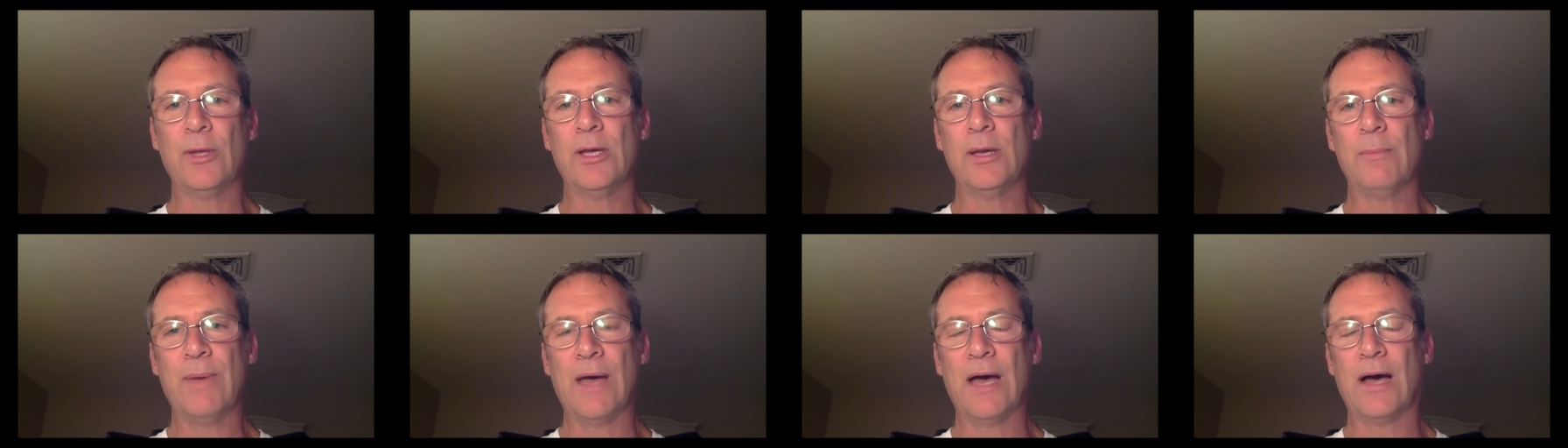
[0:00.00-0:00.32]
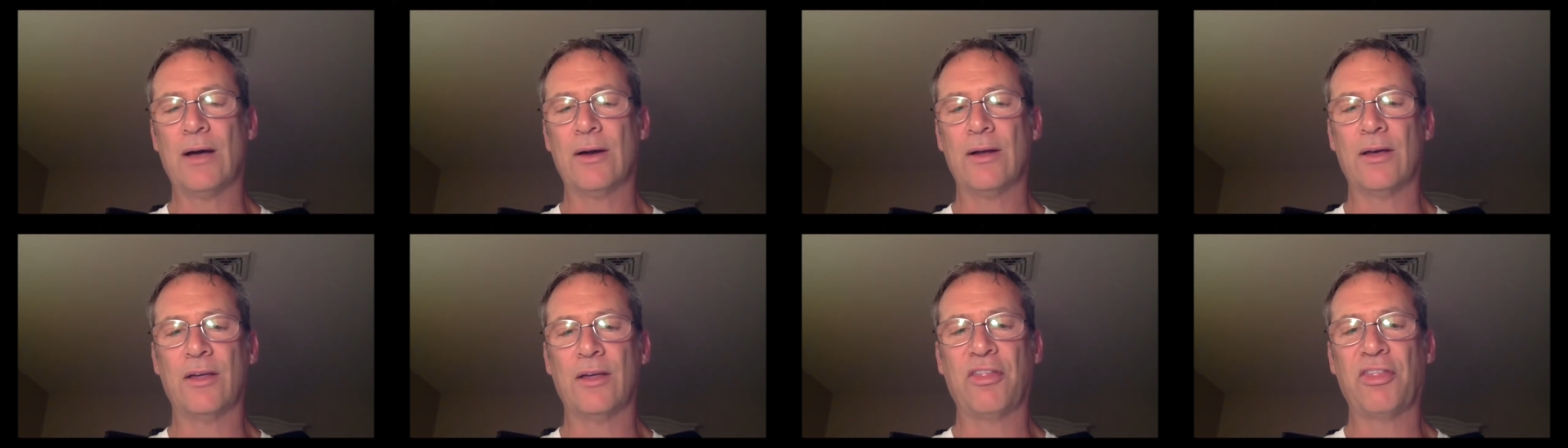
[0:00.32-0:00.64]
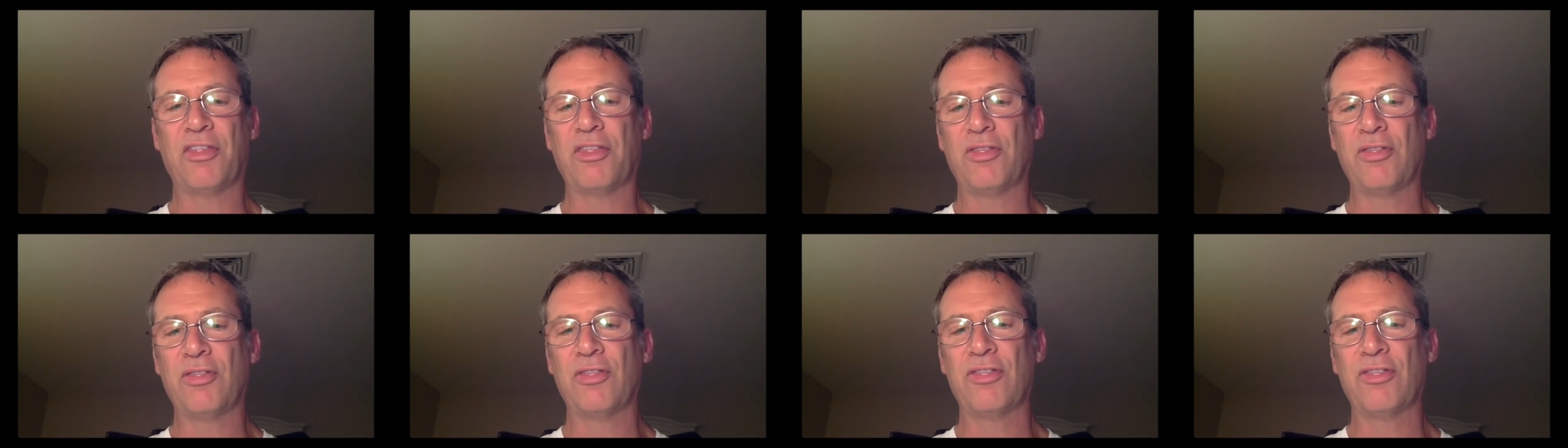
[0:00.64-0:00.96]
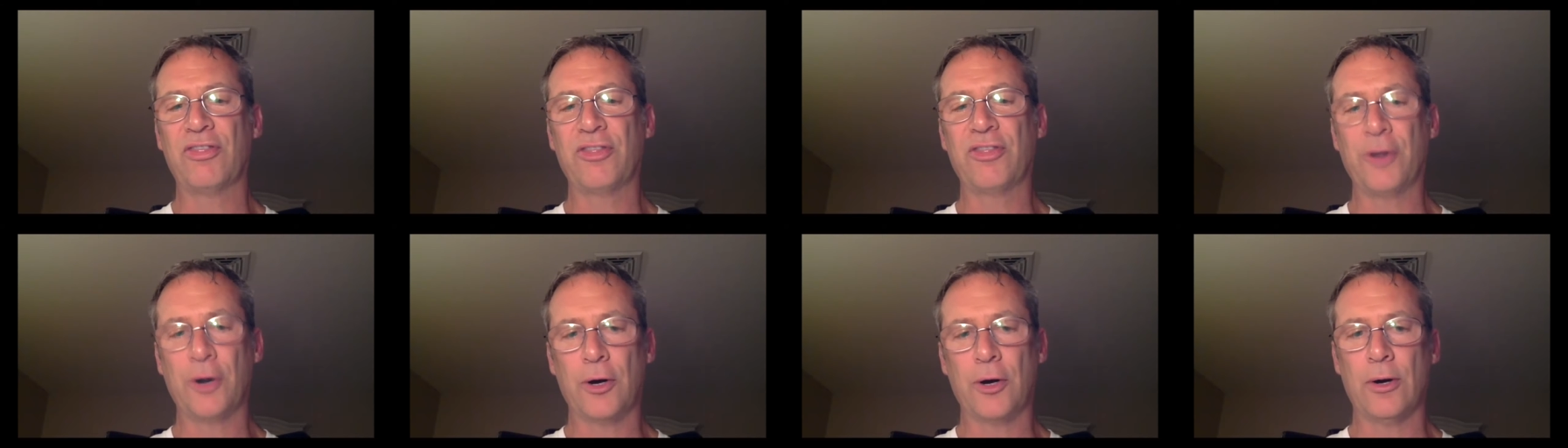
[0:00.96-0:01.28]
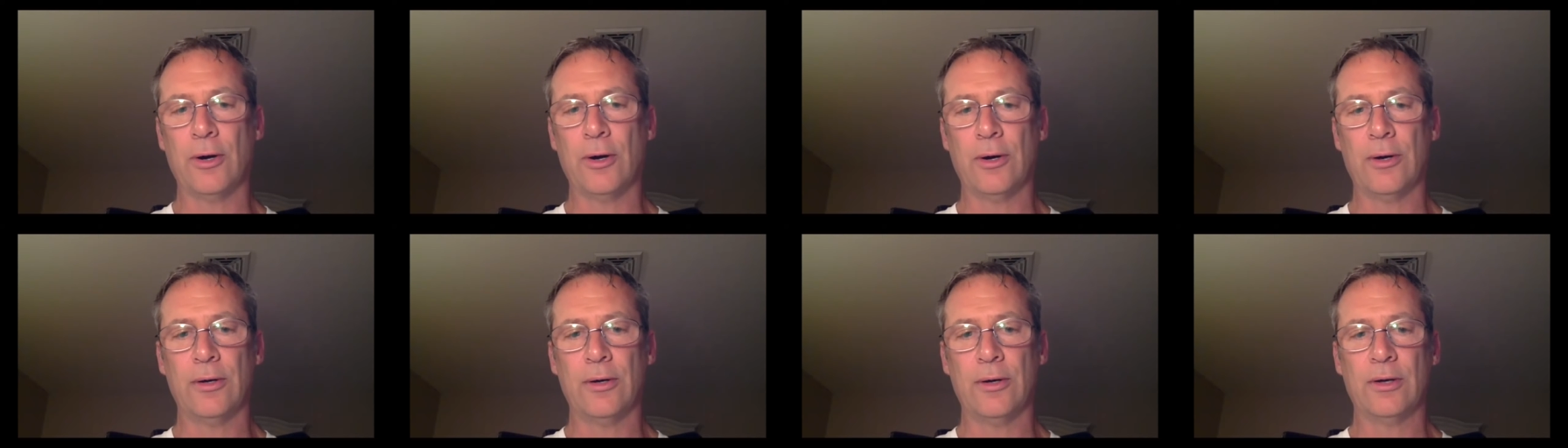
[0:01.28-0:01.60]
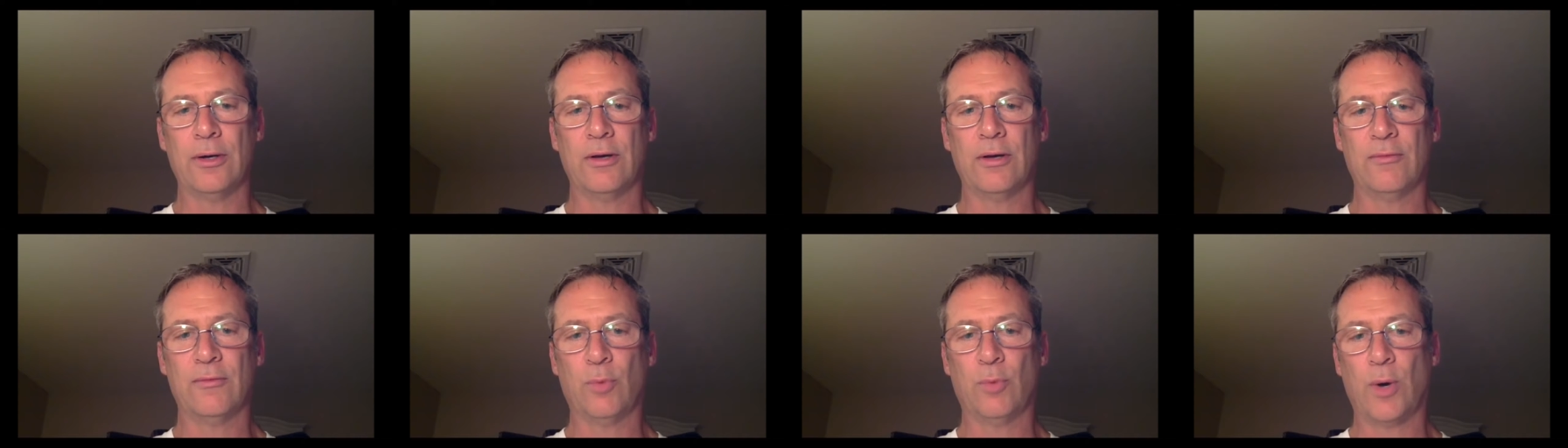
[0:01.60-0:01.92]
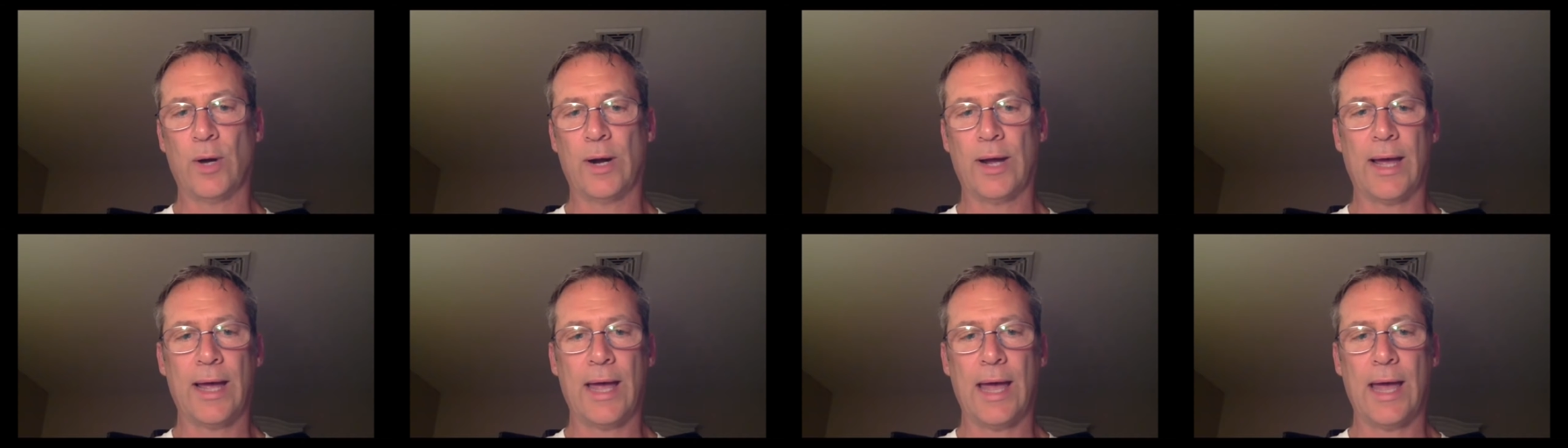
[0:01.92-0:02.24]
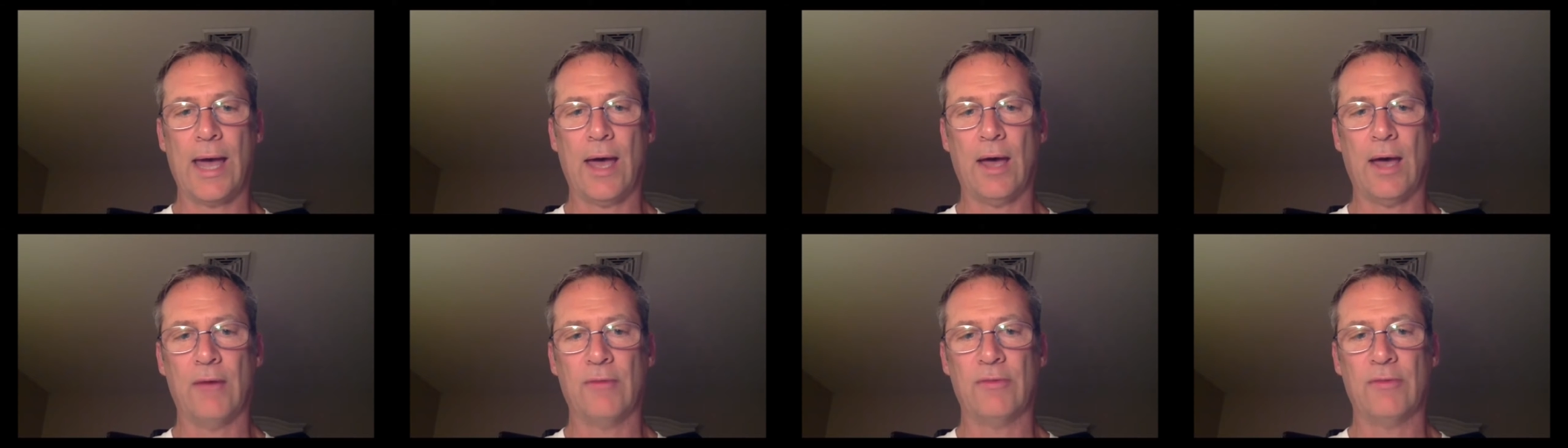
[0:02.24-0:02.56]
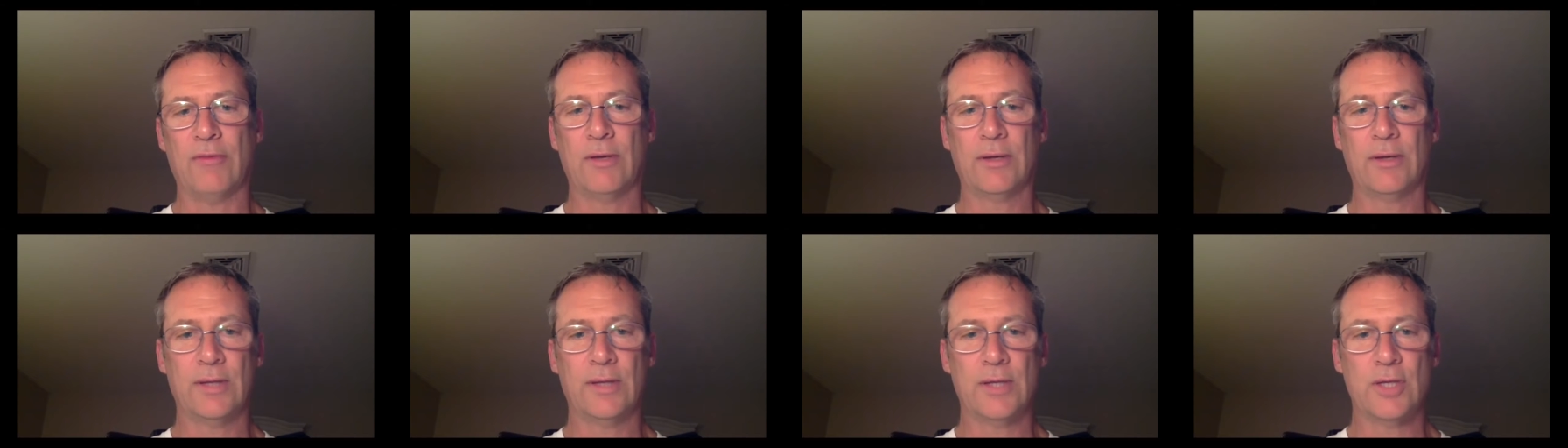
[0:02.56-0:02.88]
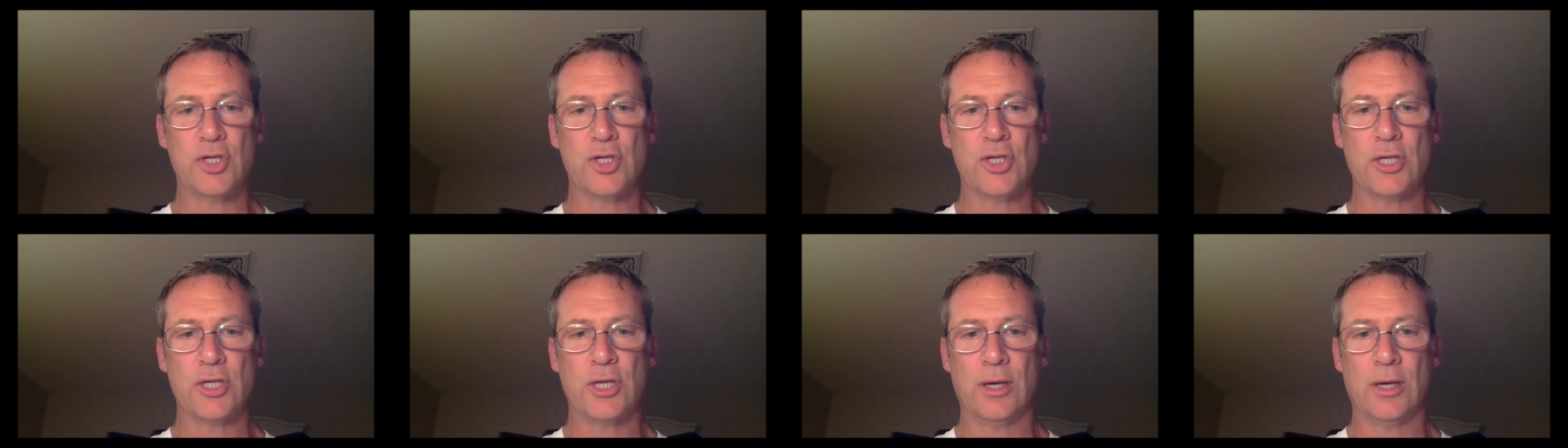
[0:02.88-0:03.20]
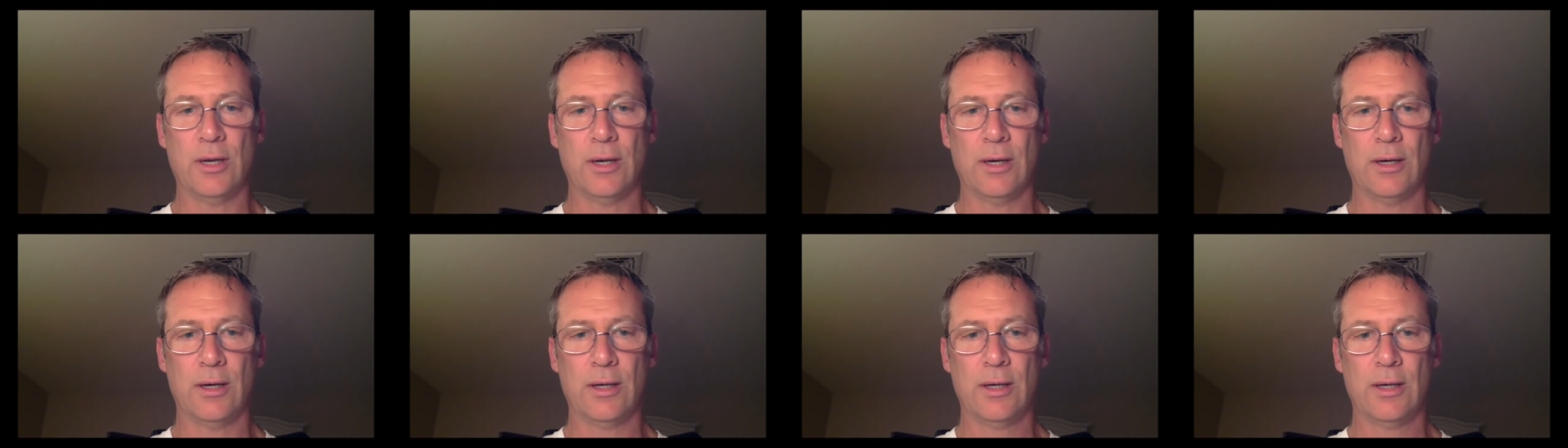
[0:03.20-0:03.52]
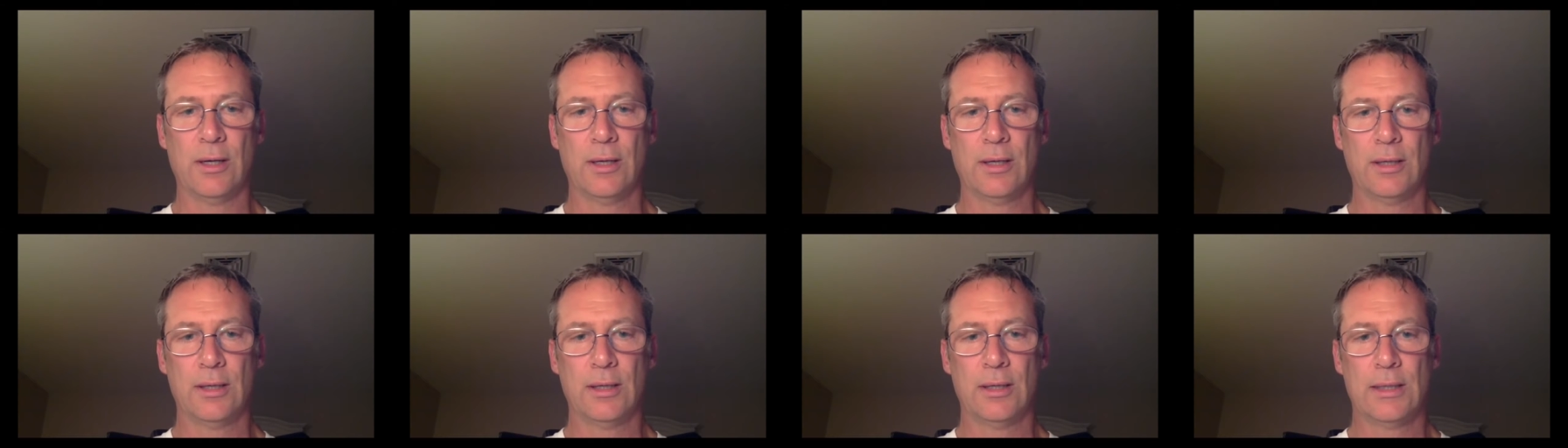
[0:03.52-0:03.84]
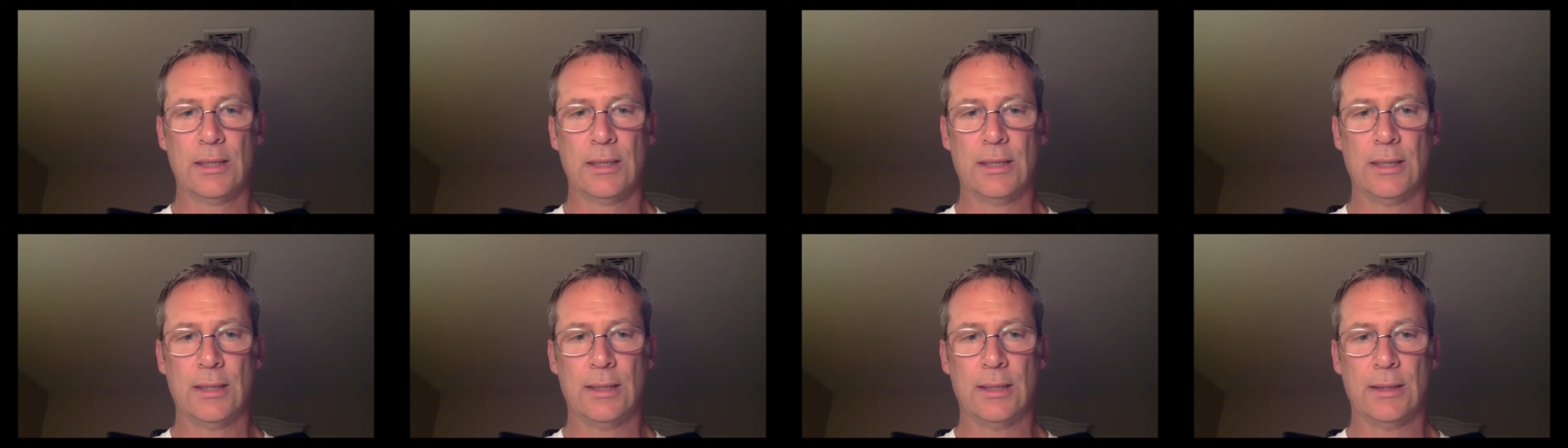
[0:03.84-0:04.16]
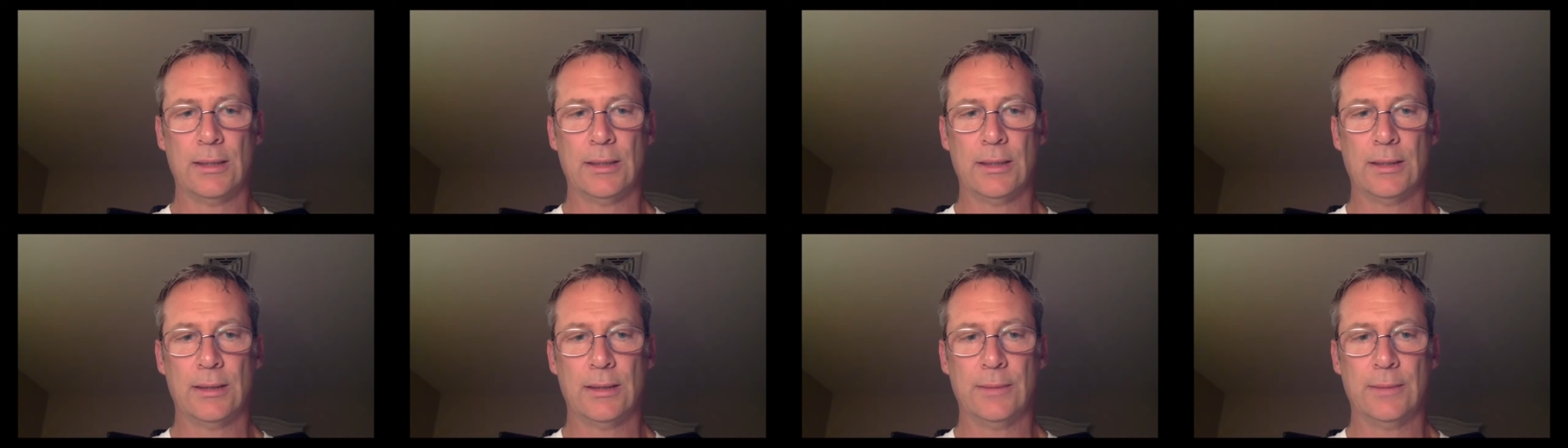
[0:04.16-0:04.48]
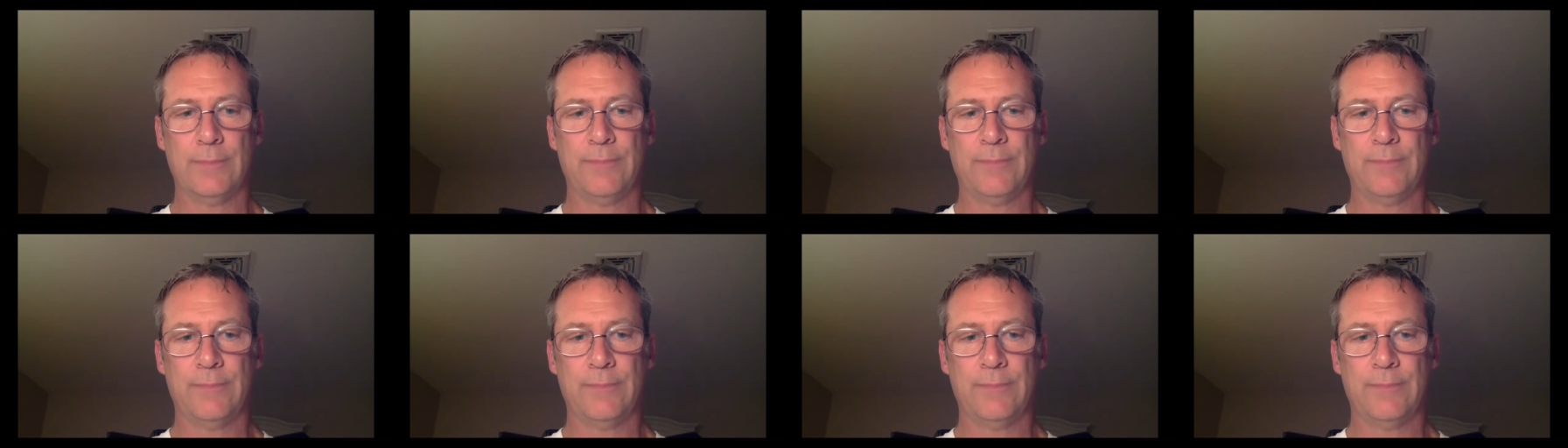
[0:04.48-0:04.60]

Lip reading: about a third of what I have this year. Uh,